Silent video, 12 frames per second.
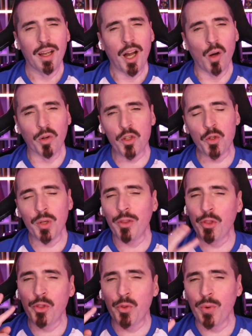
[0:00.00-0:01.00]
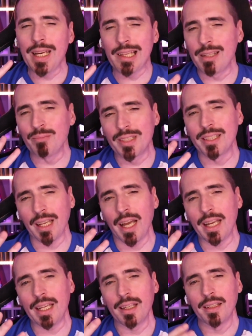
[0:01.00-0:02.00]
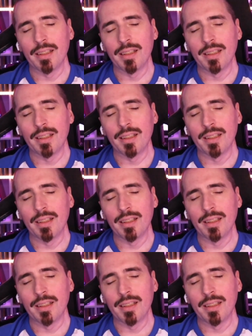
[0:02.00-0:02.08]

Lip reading: I want to show you 3 of them today,